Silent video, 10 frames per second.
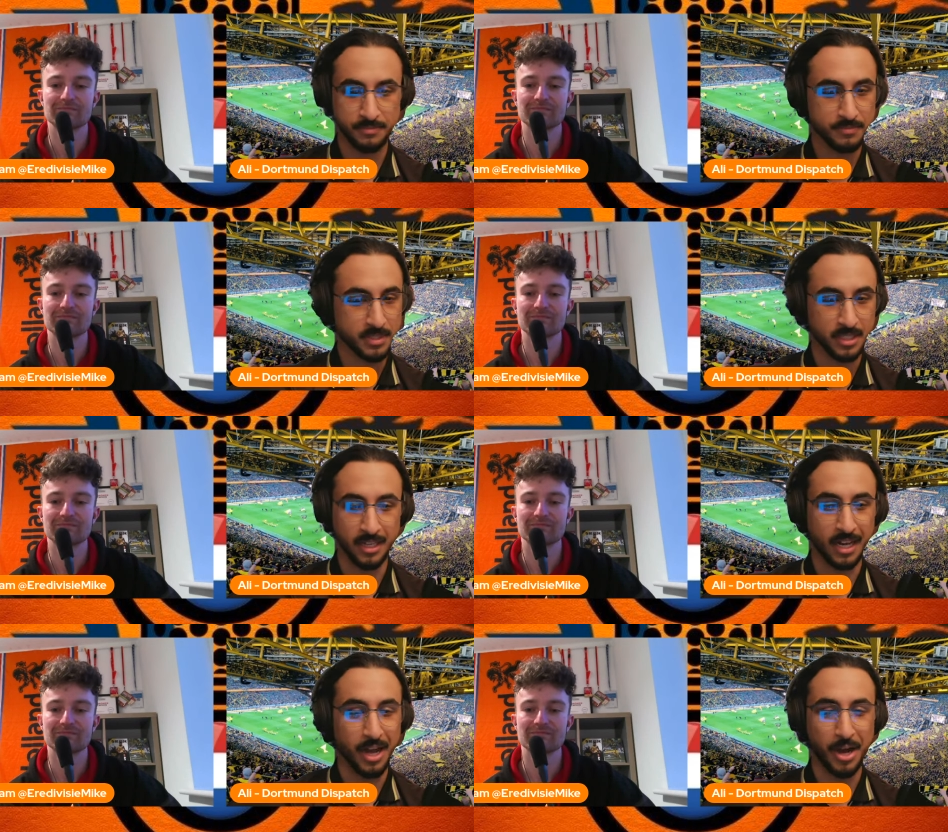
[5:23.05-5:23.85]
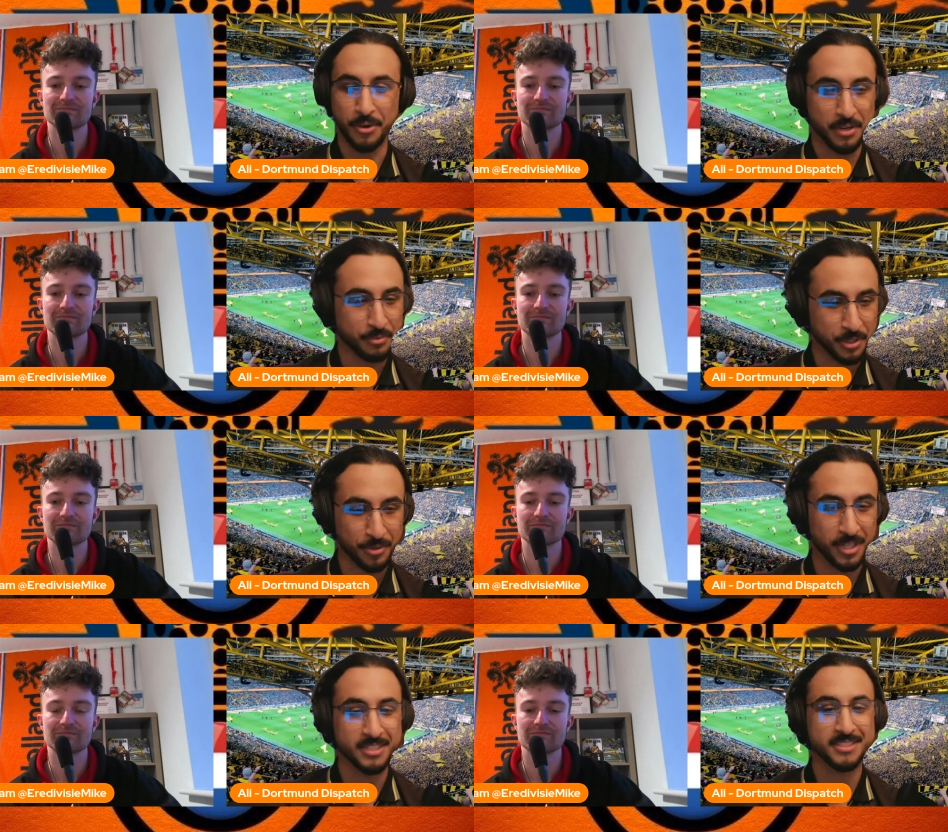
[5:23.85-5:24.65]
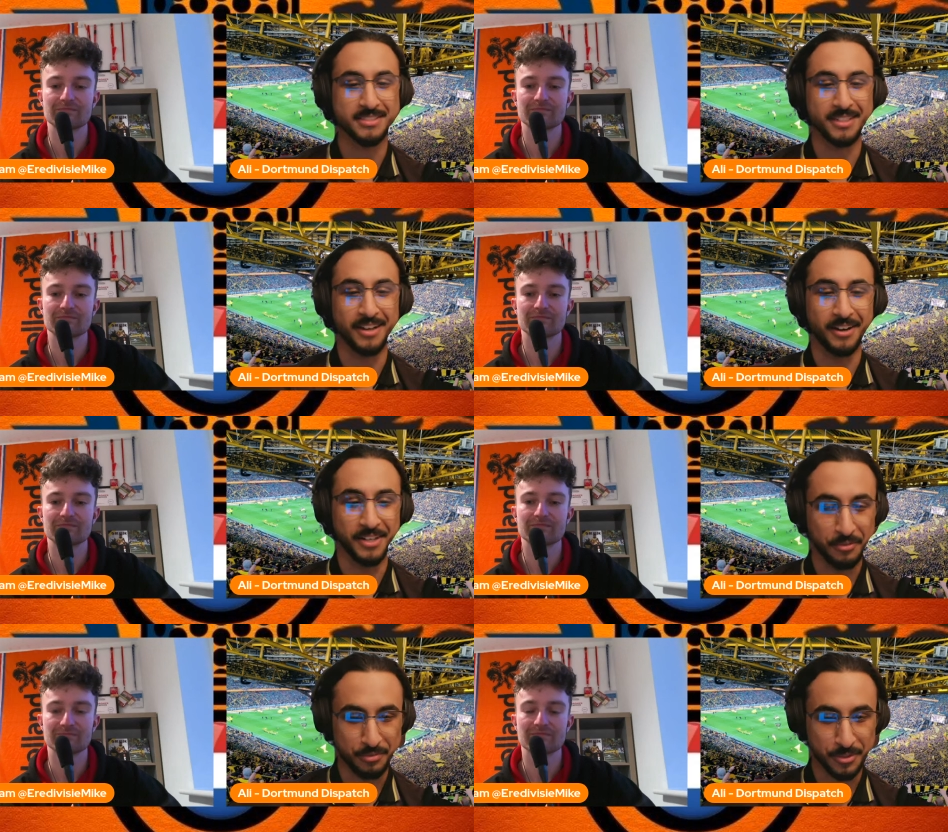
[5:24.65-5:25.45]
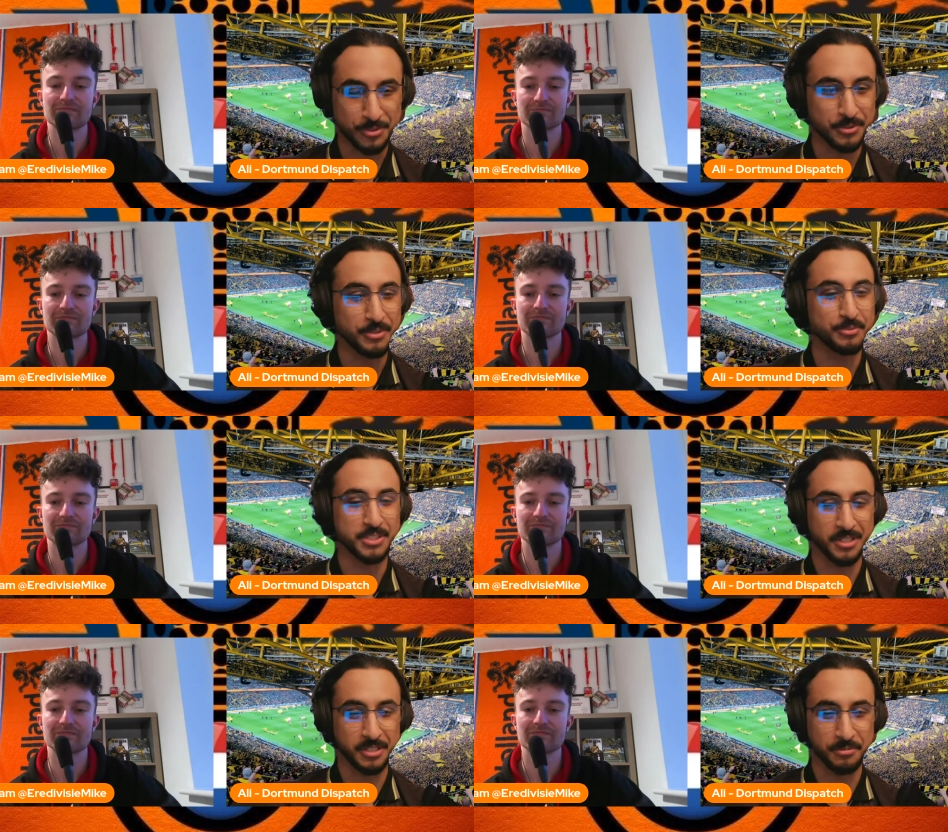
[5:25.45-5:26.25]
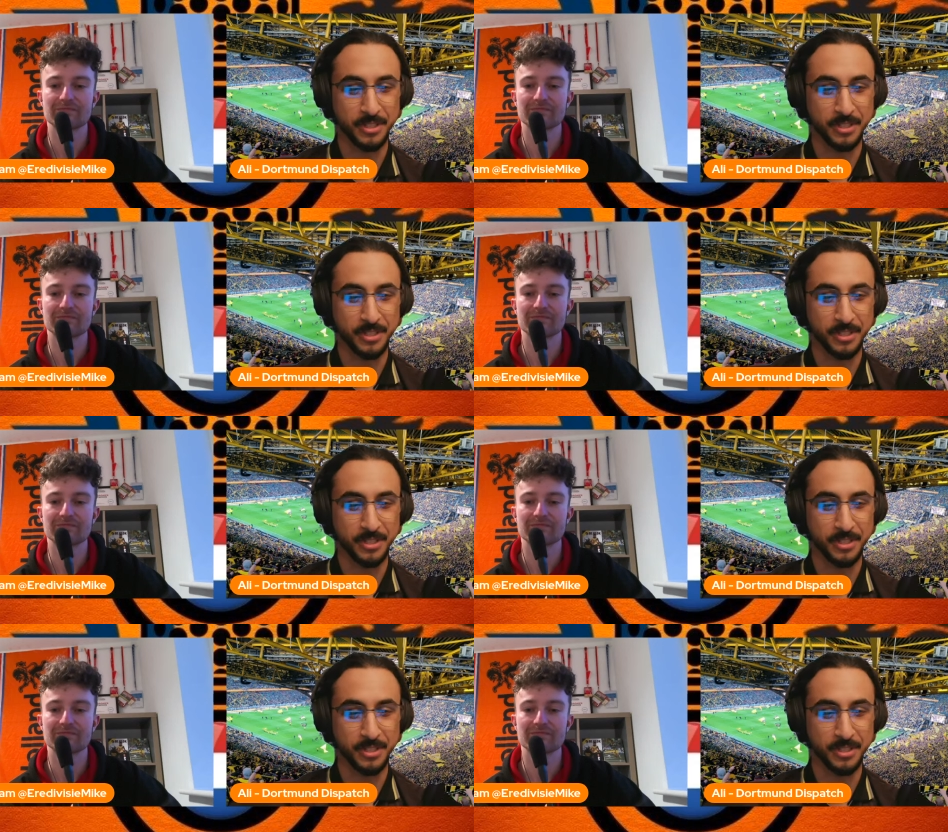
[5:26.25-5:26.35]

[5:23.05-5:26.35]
Speaker 1: Like I want every cross on every duel with Schlotterbeck.